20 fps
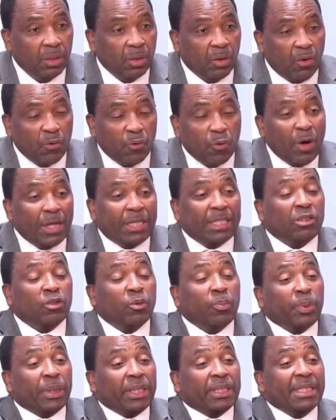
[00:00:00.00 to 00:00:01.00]
of what is
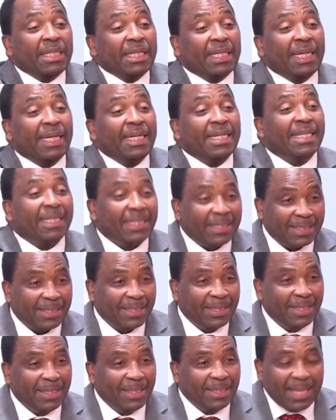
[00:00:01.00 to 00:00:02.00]
oppressing Kenyans.
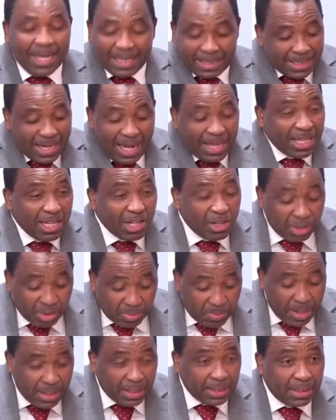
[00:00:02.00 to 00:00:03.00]
There's nothing else
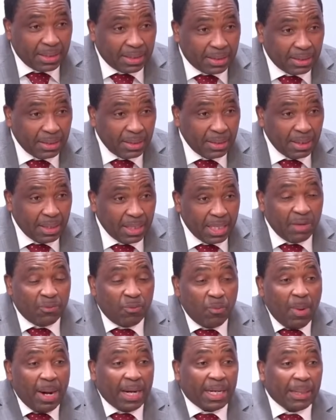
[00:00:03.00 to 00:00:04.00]
monkey did.
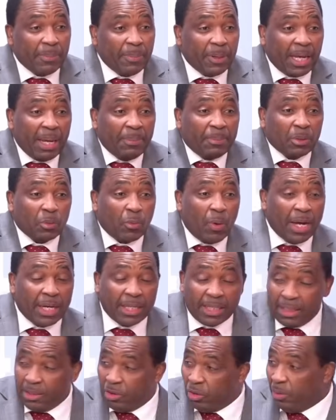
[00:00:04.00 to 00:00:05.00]
If monkey kept
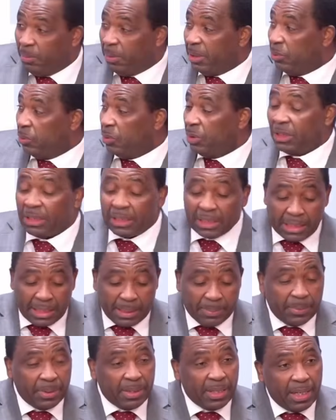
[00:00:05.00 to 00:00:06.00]
quiet, nobody would see
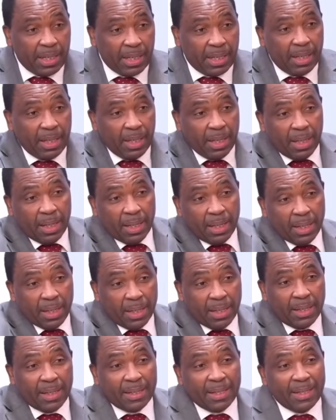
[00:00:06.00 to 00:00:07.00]
him in
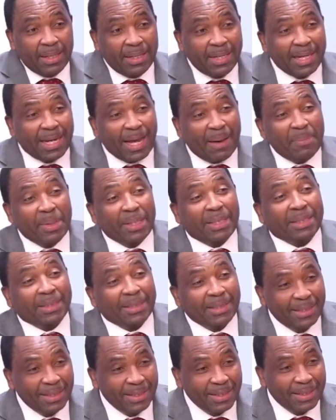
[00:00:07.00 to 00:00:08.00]
a
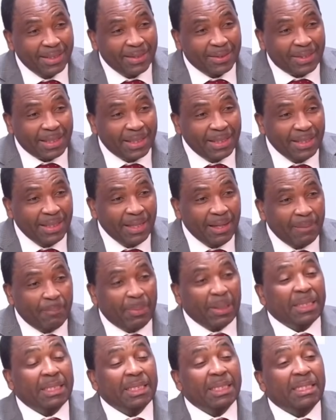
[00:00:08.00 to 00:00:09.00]
committee, okay?
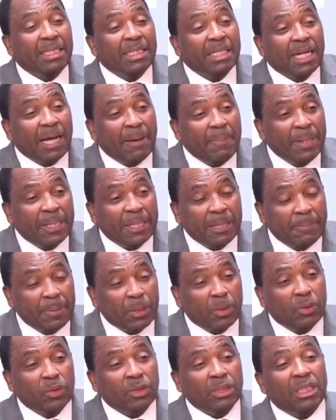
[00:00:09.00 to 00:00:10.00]
But he's in committee
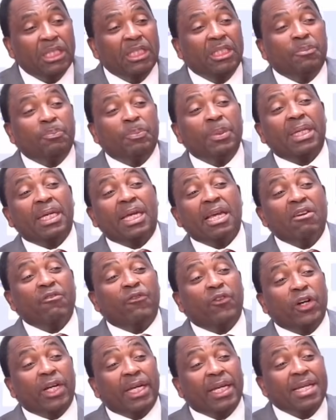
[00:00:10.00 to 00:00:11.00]
because he's speaking
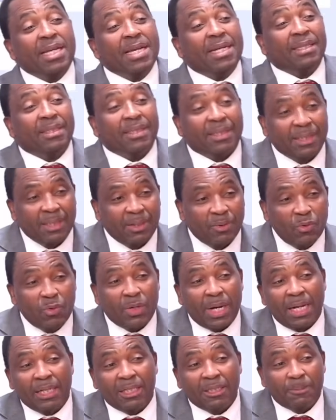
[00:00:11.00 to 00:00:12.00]
for Kenyans who
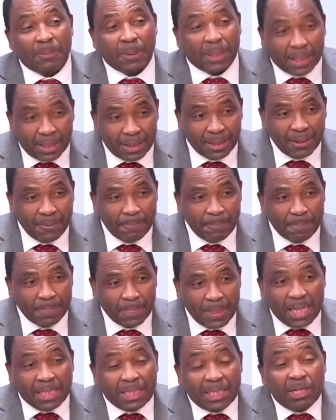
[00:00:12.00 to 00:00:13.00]
can't speak.
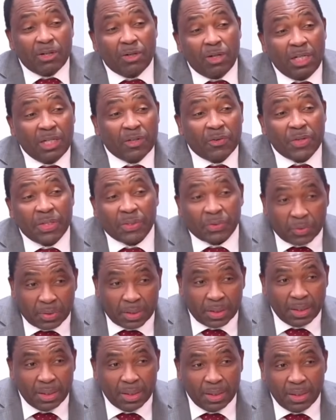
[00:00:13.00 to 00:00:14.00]
That's the only
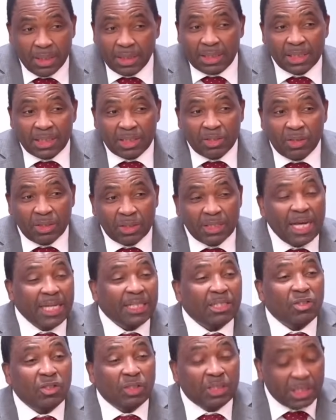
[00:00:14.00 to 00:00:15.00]
reason. It is not,
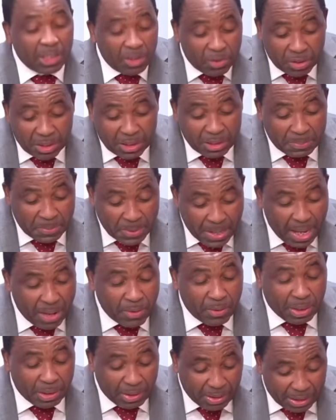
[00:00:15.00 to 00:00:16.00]
there's no terrorism here.
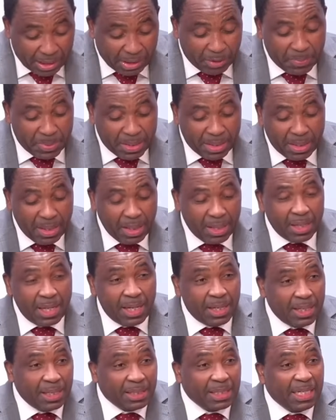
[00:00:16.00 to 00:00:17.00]
You cannot tell me
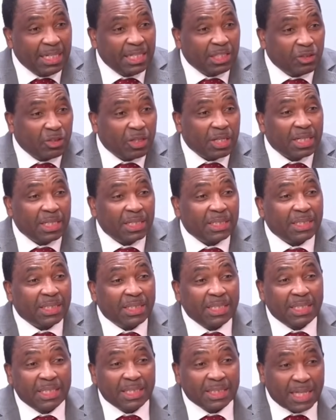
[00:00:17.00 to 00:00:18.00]
there is any terrorist
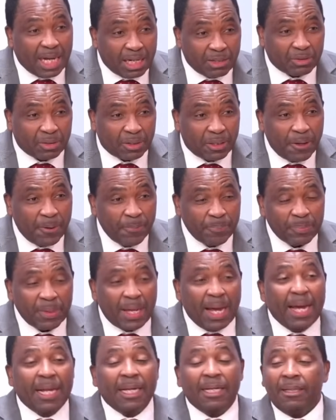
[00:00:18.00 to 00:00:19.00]
in this country.
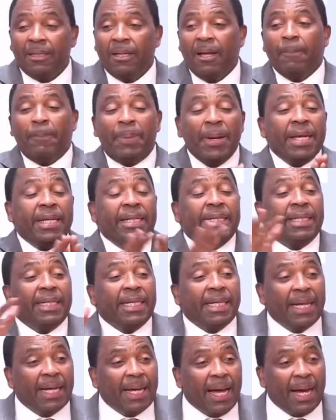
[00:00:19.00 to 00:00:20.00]
And
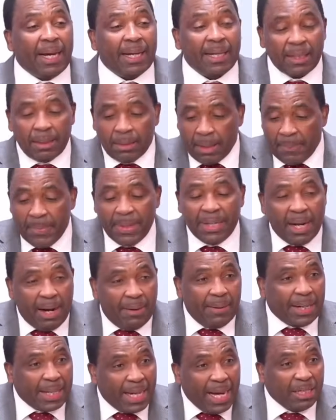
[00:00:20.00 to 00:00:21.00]
painting,
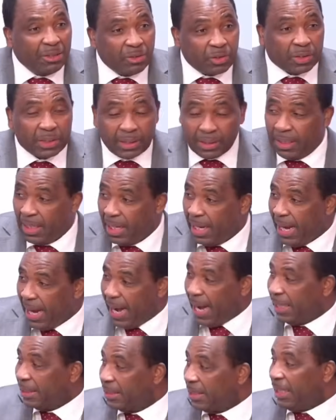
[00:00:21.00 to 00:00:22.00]
our country
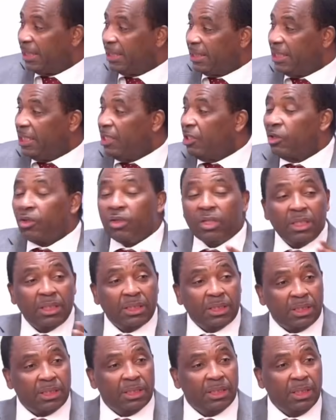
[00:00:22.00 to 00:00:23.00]
as a
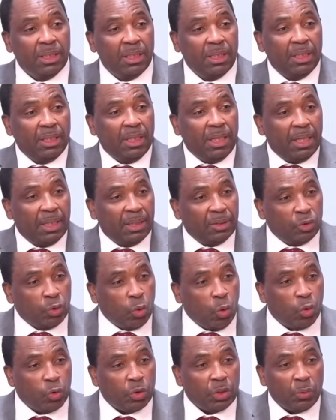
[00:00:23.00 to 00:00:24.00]
terrorist
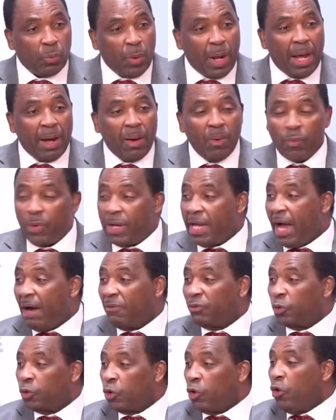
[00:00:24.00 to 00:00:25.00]
zone where we
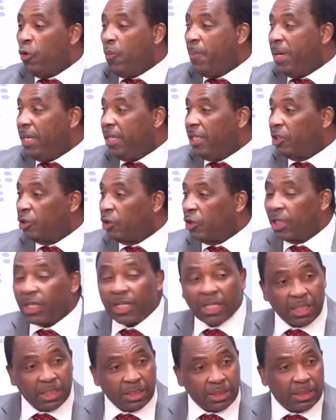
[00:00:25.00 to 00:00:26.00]
have so many
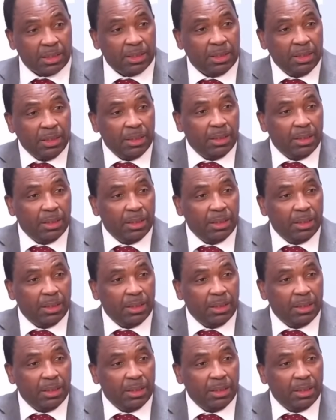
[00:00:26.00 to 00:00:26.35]
terrorists,